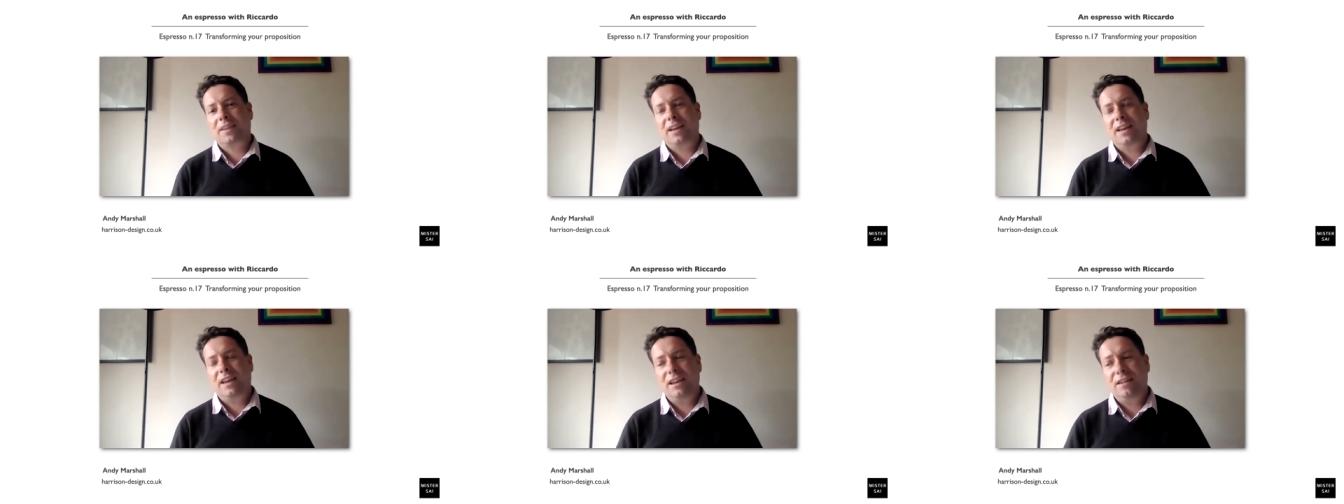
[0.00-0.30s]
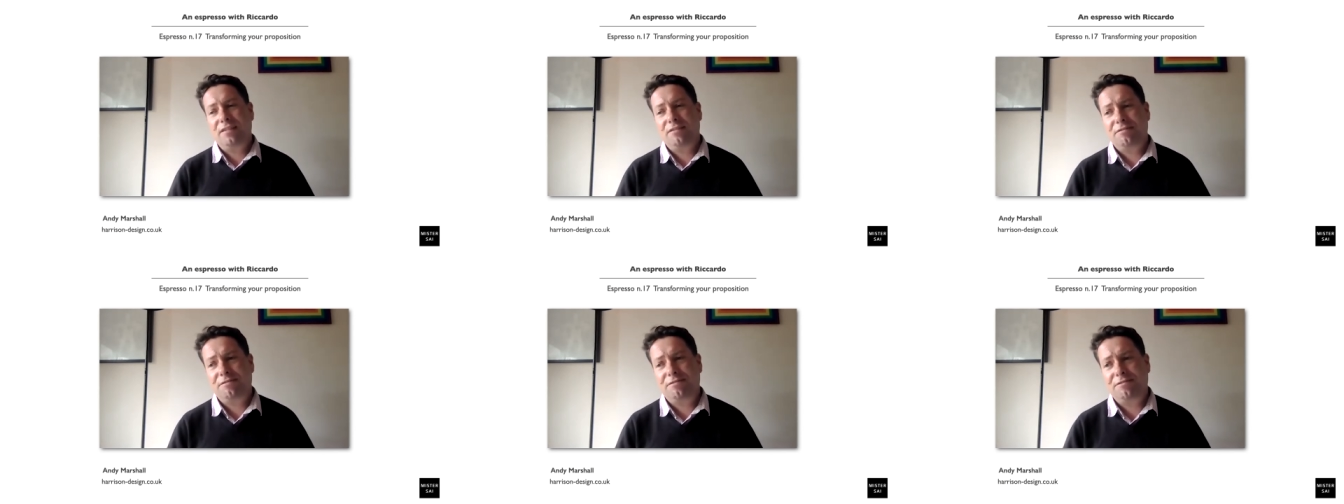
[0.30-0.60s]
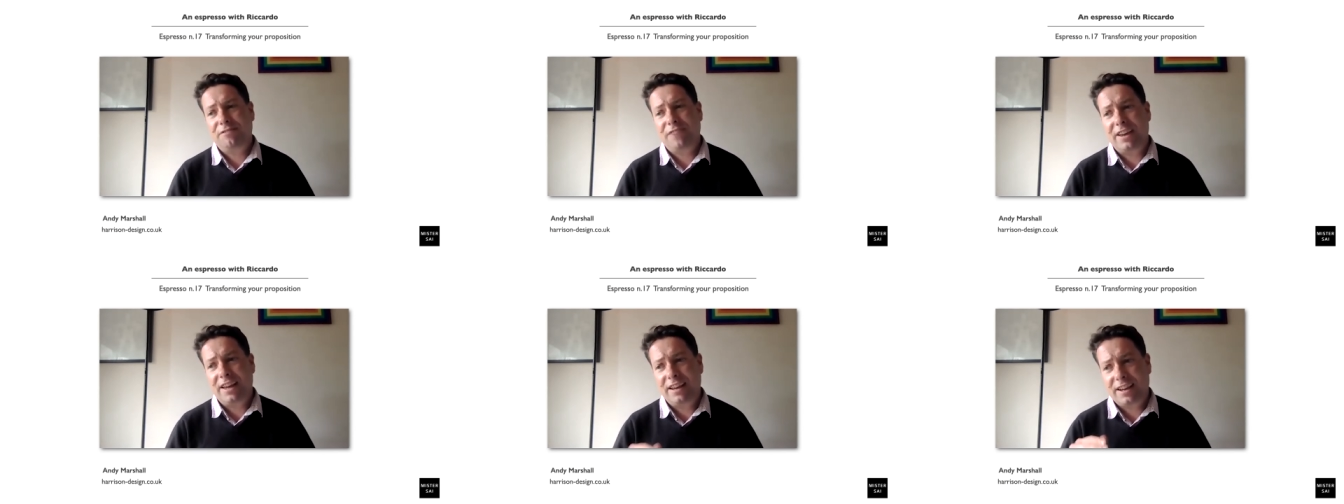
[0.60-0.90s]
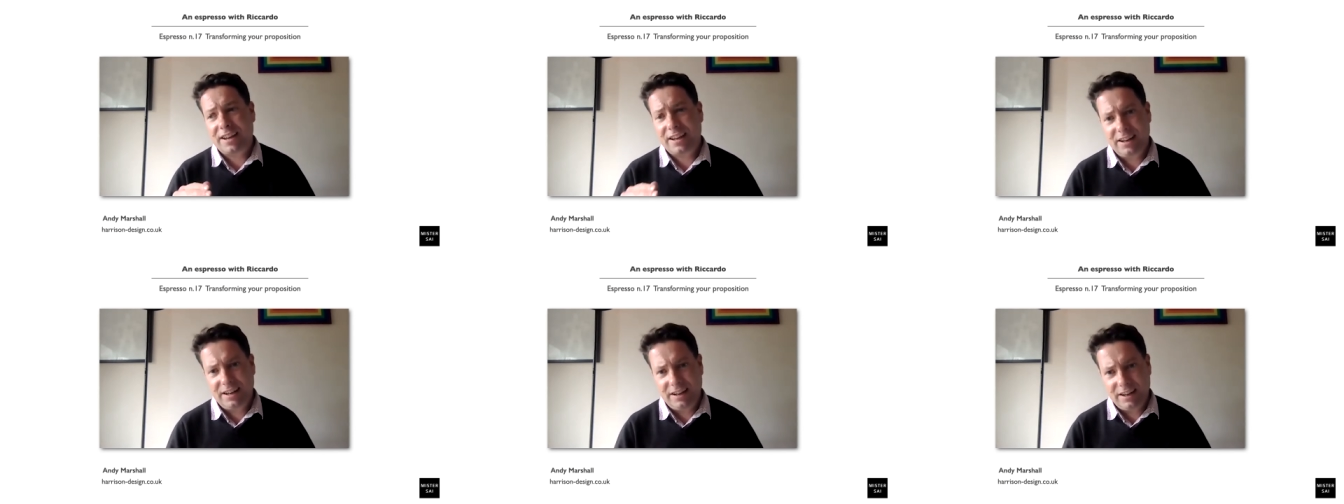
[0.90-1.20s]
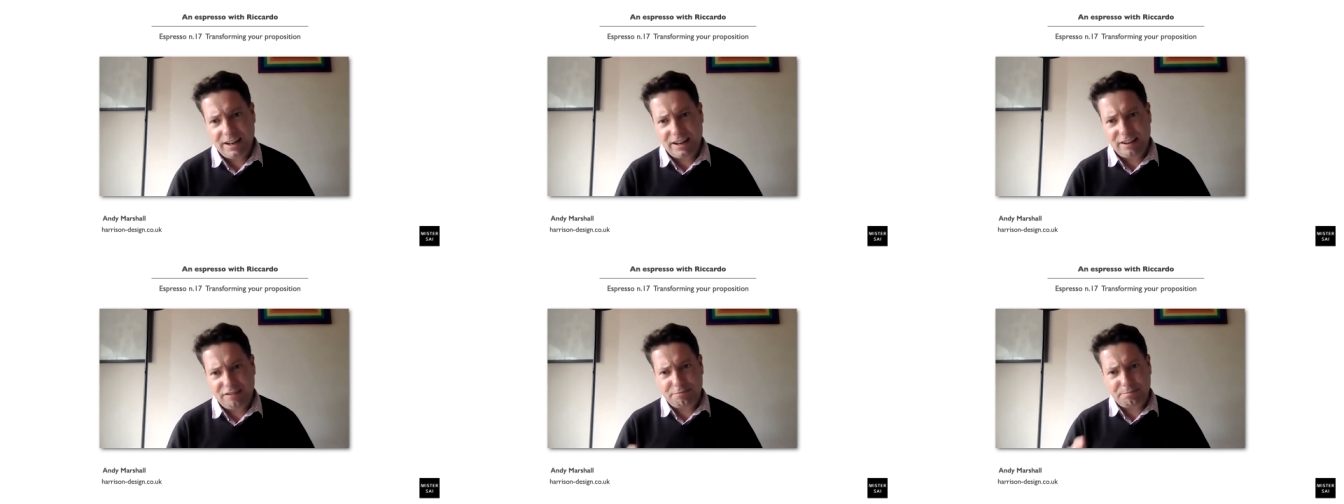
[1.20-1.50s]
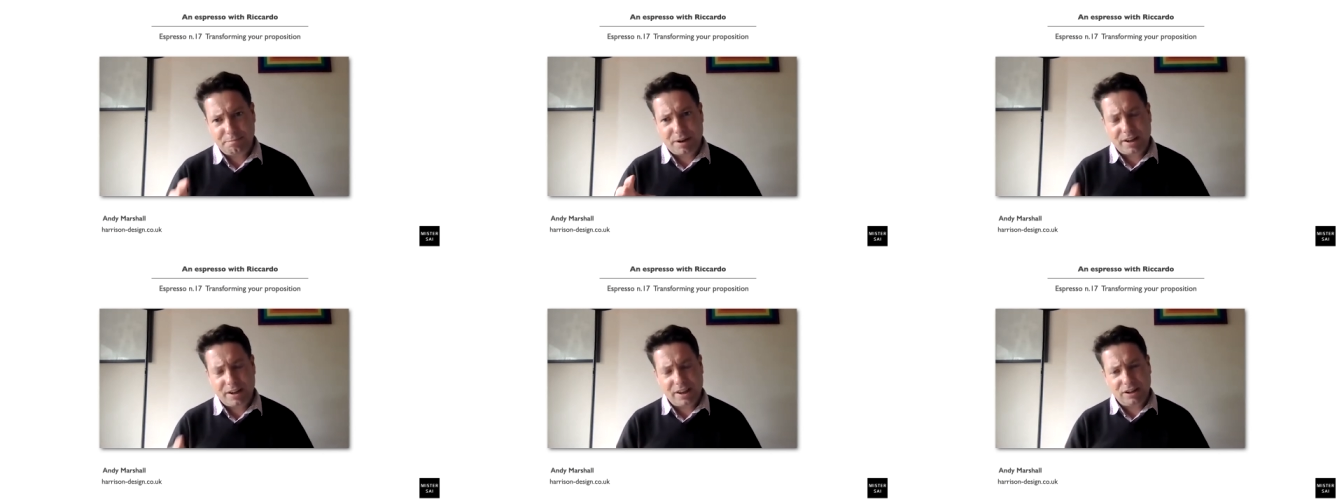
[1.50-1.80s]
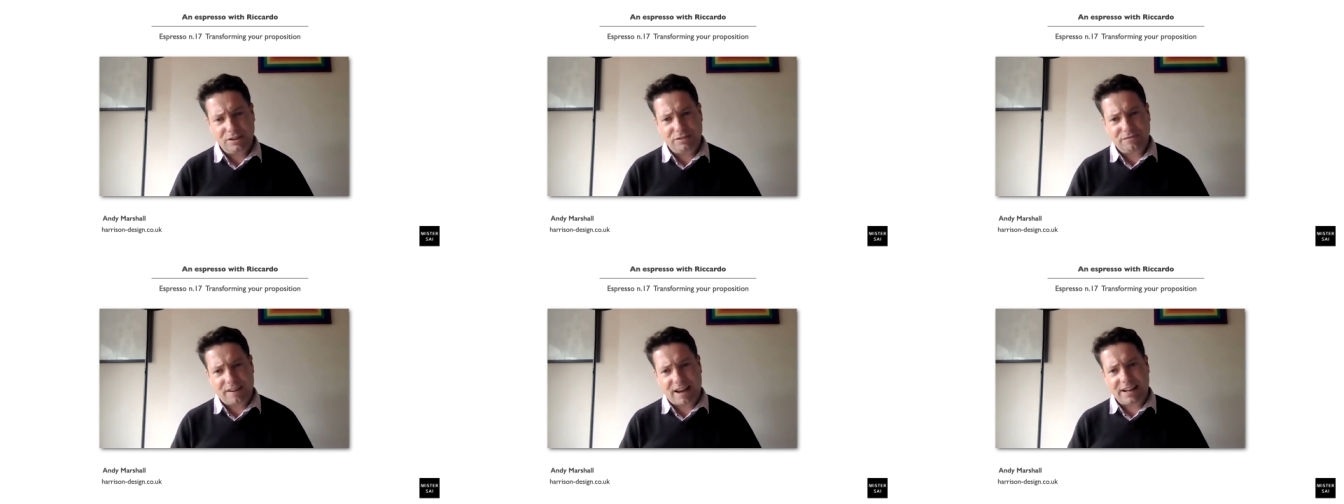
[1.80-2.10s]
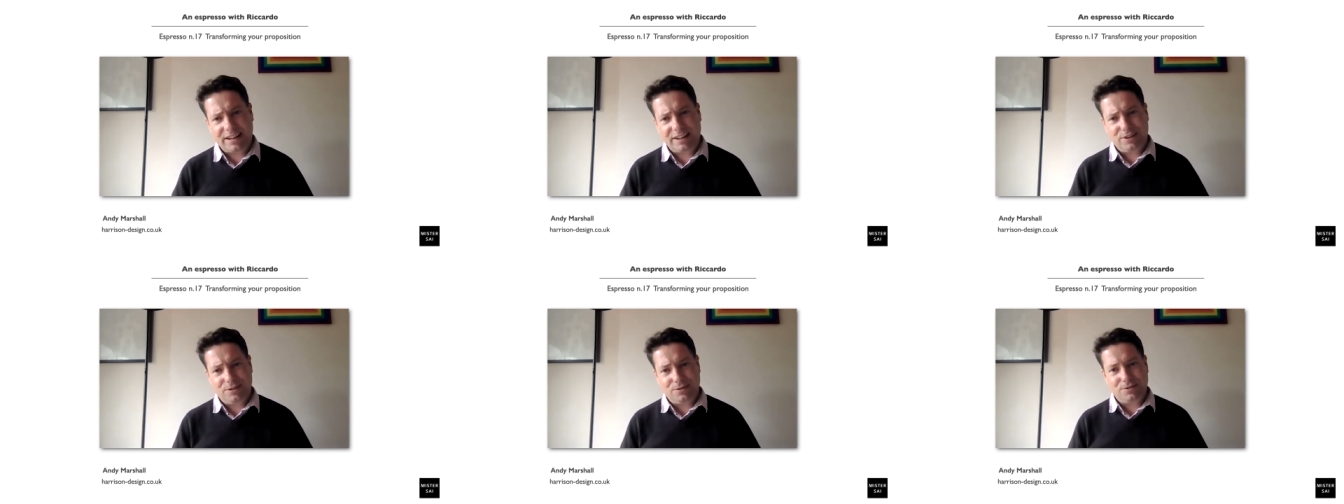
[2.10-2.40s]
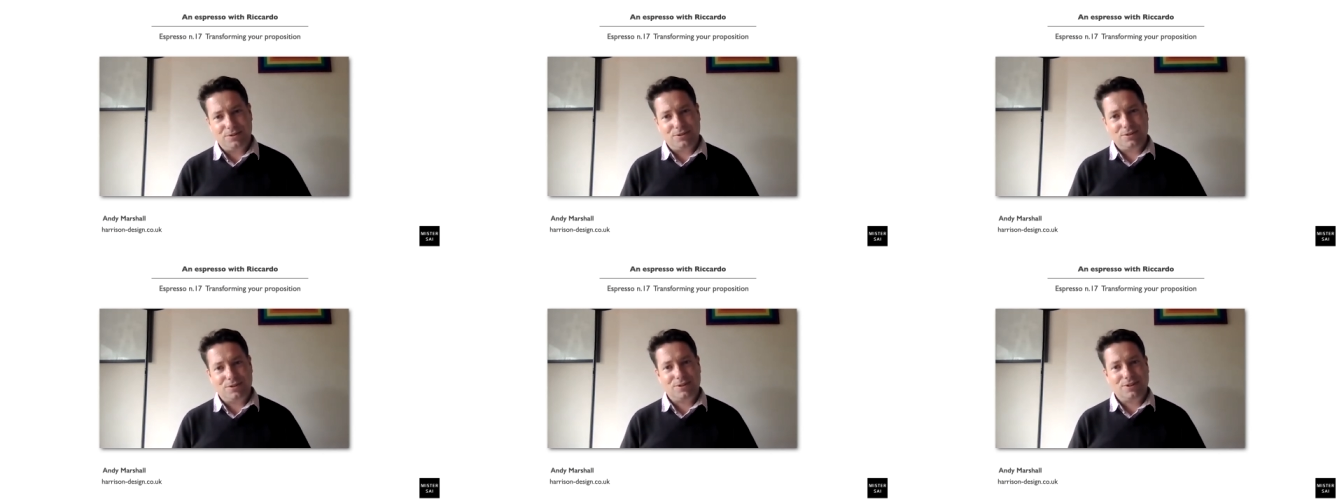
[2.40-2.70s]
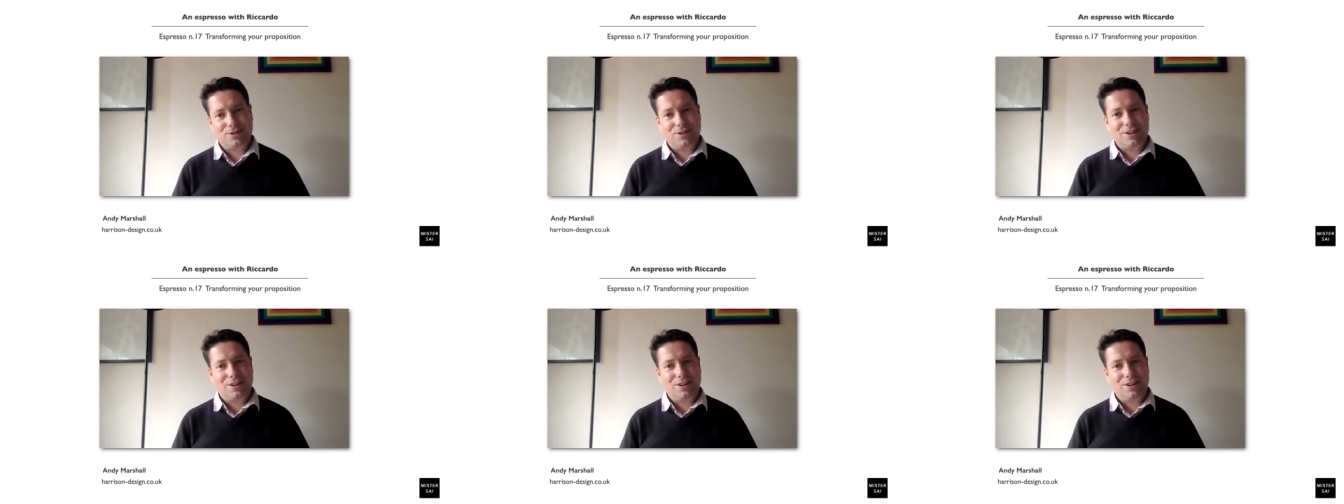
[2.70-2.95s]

If it can live by those values